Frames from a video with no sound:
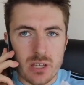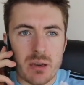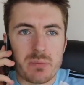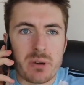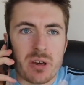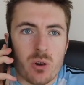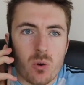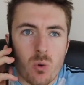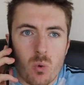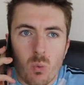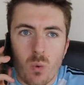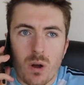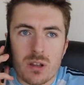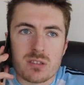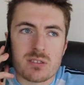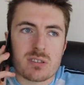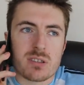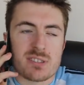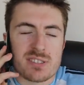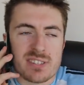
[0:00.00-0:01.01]
Tell me,
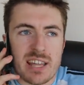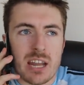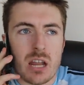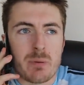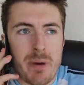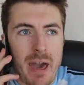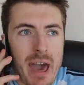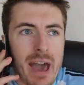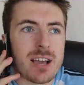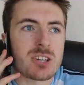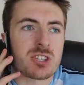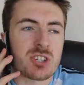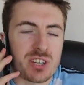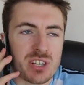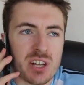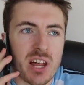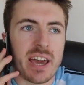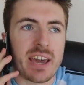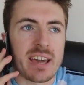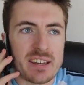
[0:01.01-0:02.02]
what's the setup
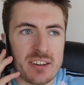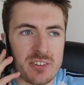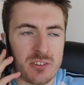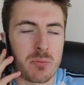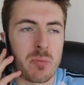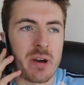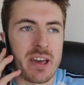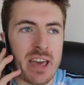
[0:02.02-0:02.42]
actually like at Inter